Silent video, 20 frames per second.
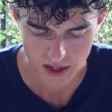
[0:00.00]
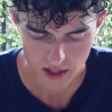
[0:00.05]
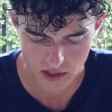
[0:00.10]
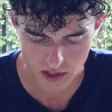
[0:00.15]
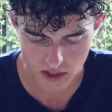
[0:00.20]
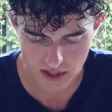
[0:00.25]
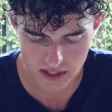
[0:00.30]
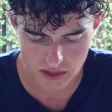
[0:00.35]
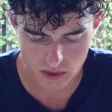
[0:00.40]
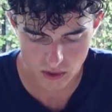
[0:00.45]

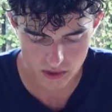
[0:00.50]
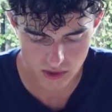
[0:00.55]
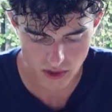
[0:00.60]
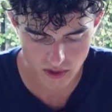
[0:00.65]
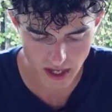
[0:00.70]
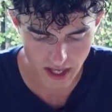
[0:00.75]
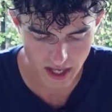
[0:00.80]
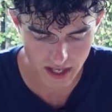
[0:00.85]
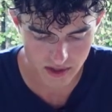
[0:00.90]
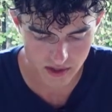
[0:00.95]
So this
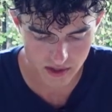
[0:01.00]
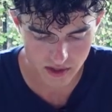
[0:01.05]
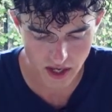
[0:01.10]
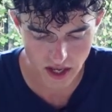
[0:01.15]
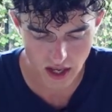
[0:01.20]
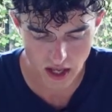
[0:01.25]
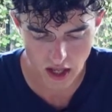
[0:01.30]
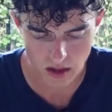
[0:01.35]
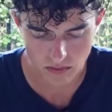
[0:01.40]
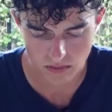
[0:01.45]
also has, a
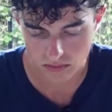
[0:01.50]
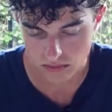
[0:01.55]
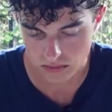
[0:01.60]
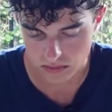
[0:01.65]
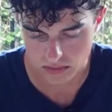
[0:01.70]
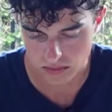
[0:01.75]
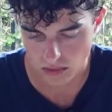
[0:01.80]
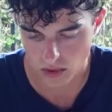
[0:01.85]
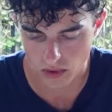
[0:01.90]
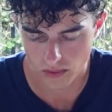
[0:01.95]

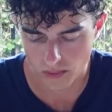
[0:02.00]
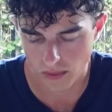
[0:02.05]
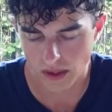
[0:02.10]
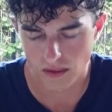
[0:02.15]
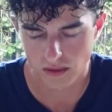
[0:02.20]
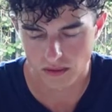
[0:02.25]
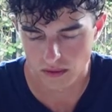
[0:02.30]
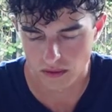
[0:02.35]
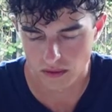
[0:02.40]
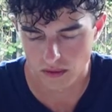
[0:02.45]

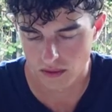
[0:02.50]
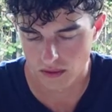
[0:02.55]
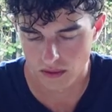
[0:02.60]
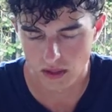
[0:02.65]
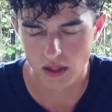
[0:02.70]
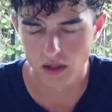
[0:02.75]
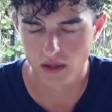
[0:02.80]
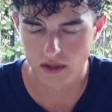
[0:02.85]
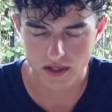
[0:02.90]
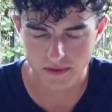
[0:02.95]

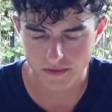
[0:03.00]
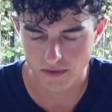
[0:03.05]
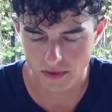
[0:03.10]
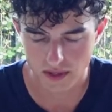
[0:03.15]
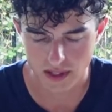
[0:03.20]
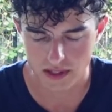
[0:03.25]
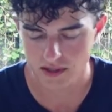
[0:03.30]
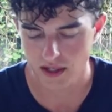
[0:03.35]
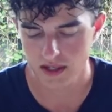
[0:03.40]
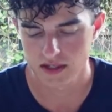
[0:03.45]
lot of different
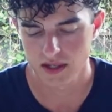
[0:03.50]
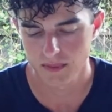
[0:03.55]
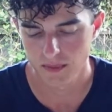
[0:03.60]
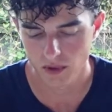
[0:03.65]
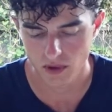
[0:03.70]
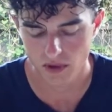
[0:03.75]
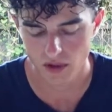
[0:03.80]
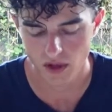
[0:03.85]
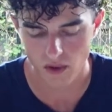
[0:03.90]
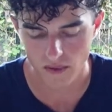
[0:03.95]
things. Like I said, I'm
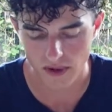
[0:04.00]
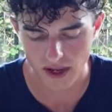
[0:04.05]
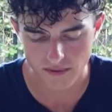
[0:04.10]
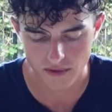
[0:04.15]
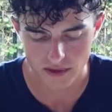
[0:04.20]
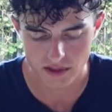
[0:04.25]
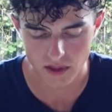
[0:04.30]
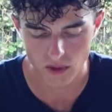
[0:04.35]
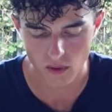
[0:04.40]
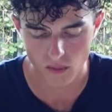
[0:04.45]
not going to go on
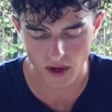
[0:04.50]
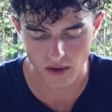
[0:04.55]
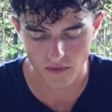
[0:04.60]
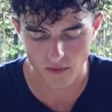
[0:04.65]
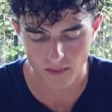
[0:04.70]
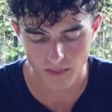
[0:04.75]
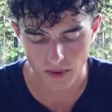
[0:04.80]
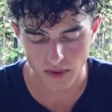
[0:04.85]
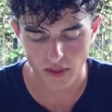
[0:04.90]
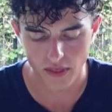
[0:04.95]
every single one of
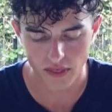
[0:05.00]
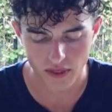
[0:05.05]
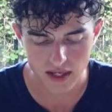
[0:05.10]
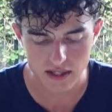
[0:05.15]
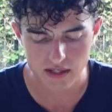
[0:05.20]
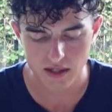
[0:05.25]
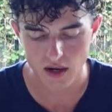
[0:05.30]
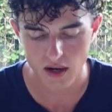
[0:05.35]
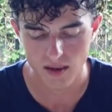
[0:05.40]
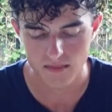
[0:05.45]
them, but the
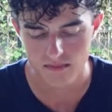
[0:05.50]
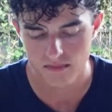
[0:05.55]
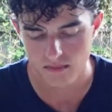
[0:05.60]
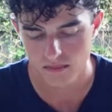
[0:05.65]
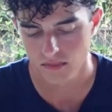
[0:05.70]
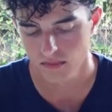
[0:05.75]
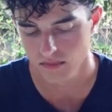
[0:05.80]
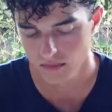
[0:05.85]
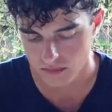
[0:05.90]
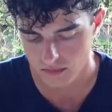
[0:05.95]
things that I'm
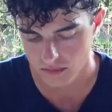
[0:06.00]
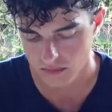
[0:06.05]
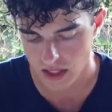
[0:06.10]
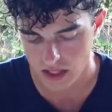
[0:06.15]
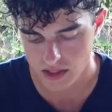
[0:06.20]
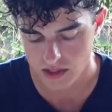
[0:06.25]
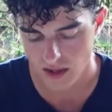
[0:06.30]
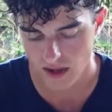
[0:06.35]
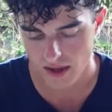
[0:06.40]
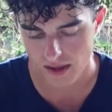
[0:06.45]

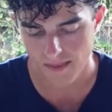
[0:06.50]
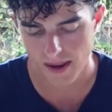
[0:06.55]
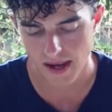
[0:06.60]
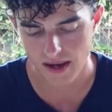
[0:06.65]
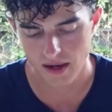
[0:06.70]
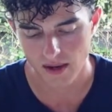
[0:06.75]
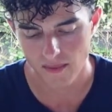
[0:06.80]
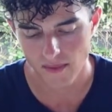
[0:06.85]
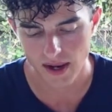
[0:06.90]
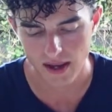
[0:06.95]
excited
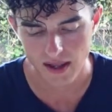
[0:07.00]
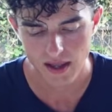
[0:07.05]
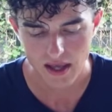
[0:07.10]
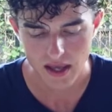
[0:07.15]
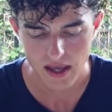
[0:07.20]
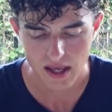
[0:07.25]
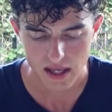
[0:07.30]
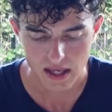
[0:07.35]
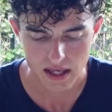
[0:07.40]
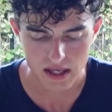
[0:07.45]
about anyway
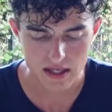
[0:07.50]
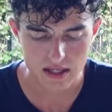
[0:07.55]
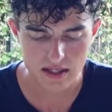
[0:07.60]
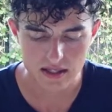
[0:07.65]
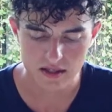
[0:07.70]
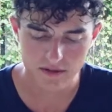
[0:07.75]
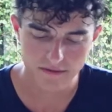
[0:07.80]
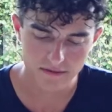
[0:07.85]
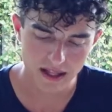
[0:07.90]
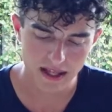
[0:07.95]
is
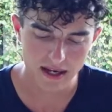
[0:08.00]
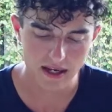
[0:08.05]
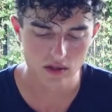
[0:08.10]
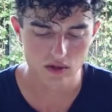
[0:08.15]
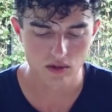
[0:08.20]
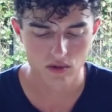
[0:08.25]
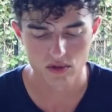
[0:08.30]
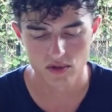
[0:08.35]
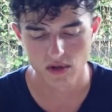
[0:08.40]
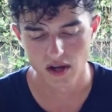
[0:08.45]
a flathead
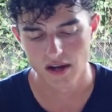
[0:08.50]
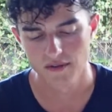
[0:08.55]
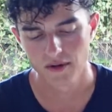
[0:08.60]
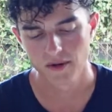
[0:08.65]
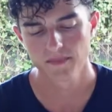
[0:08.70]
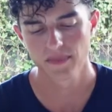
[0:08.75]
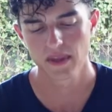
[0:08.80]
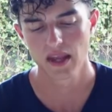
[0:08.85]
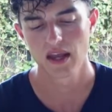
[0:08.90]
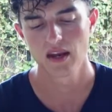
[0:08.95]

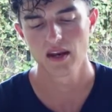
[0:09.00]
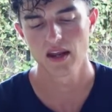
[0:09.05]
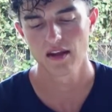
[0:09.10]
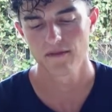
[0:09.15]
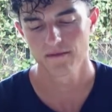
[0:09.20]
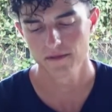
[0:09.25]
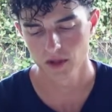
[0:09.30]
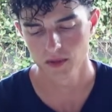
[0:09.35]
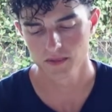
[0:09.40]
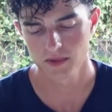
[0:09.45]
screwdriver and a
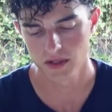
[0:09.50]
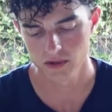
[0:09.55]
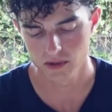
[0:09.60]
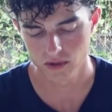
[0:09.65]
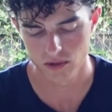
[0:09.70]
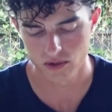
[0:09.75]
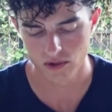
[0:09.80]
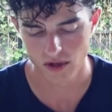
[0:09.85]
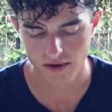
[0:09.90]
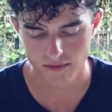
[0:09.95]
Phillips head
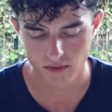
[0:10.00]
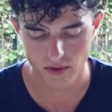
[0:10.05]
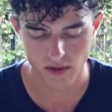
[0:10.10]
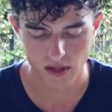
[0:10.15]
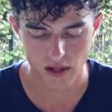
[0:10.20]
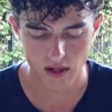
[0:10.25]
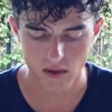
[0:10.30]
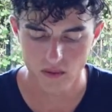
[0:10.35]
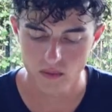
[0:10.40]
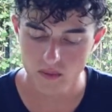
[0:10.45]
screwdriver on
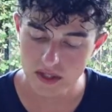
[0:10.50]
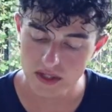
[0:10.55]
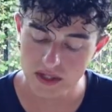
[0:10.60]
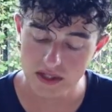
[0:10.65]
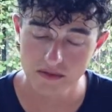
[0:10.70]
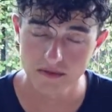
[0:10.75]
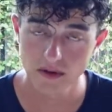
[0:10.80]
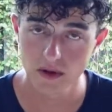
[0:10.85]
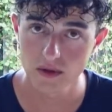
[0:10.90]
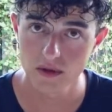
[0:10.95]
here, which
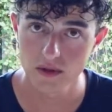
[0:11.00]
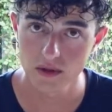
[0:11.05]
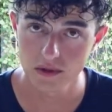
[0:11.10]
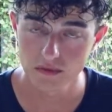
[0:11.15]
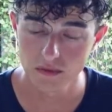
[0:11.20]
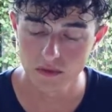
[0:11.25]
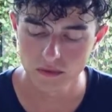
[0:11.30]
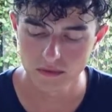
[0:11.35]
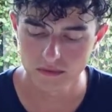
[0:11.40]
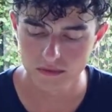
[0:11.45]
is very
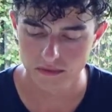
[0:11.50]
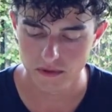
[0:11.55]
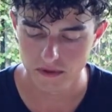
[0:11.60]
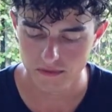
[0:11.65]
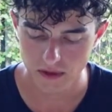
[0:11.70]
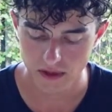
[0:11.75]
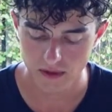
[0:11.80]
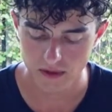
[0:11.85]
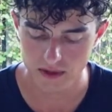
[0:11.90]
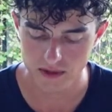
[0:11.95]
useful for
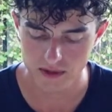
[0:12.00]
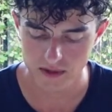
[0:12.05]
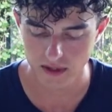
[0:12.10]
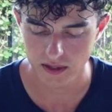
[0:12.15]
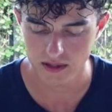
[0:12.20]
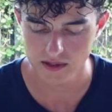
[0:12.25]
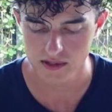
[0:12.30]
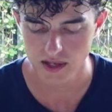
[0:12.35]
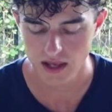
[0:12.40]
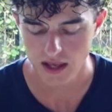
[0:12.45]
various
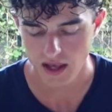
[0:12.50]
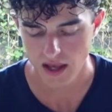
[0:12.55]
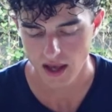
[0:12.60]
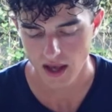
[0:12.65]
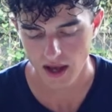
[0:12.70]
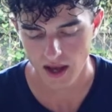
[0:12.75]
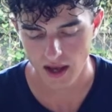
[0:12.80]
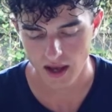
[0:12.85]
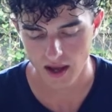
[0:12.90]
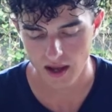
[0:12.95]
things.
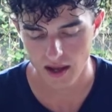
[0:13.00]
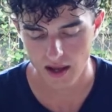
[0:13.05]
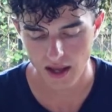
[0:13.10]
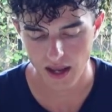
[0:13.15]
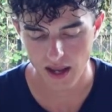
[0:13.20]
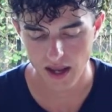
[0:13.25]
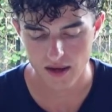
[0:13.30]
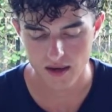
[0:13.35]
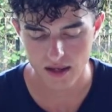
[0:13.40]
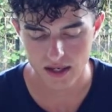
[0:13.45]

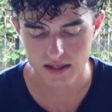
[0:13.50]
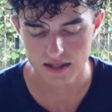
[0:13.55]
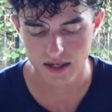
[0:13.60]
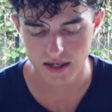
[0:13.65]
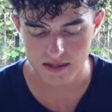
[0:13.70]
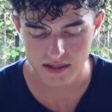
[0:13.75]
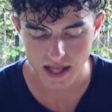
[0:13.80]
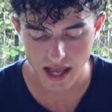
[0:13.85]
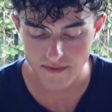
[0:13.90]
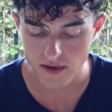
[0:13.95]
And it
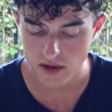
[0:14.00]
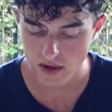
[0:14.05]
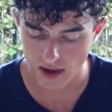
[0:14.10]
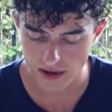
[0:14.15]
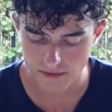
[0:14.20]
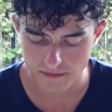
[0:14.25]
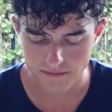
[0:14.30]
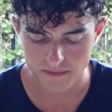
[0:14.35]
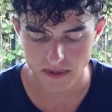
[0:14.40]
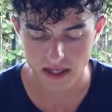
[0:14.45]
does have a
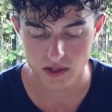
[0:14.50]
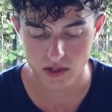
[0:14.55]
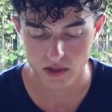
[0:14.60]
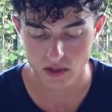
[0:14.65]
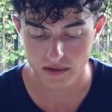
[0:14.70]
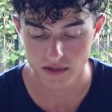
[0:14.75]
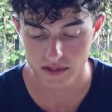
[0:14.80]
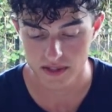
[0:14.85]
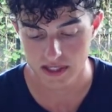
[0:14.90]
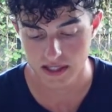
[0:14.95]
knife, and it's
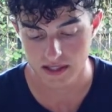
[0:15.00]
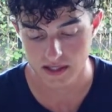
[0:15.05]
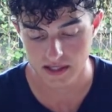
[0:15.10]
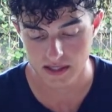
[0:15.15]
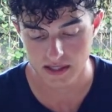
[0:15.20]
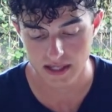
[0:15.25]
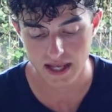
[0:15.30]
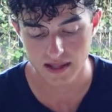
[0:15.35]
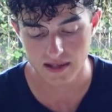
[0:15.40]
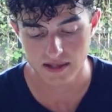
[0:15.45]
got the
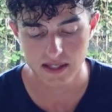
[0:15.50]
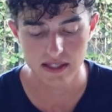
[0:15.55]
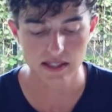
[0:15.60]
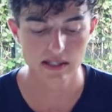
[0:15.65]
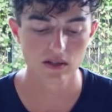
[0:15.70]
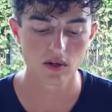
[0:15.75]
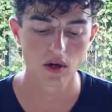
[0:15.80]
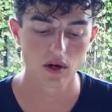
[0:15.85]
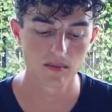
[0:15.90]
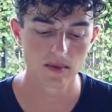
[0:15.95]
scissors. Now, the
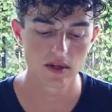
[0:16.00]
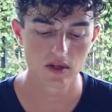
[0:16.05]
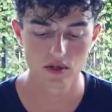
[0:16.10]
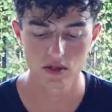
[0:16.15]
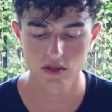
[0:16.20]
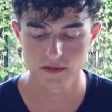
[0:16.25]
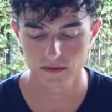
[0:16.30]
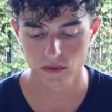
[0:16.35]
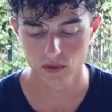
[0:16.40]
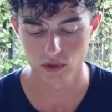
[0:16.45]
scissors are going to be
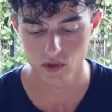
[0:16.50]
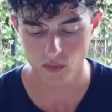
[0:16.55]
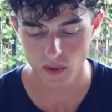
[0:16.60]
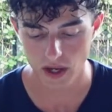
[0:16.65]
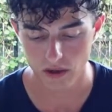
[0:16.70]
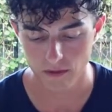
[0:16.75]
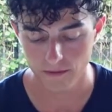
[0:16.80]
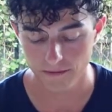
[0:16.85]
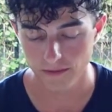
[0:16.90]
useful as well